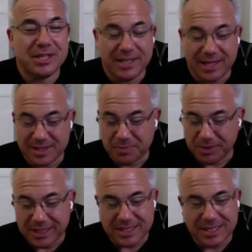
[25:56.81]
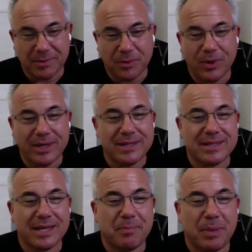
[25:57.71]
Yes, please tell me, what
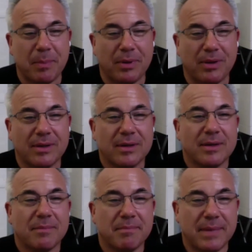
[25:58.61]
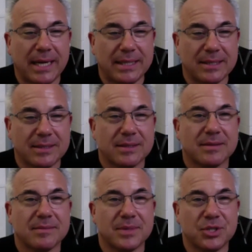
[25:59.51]
is a people magnet
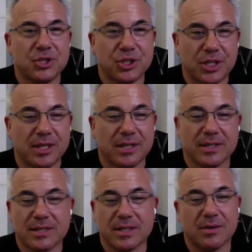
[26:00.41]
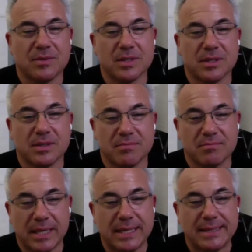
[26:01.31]
machine? It sounds
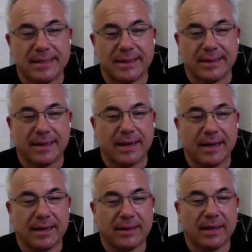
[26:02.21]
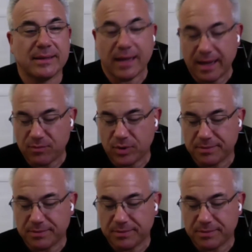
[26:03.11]
amazing, and I'd like to have one.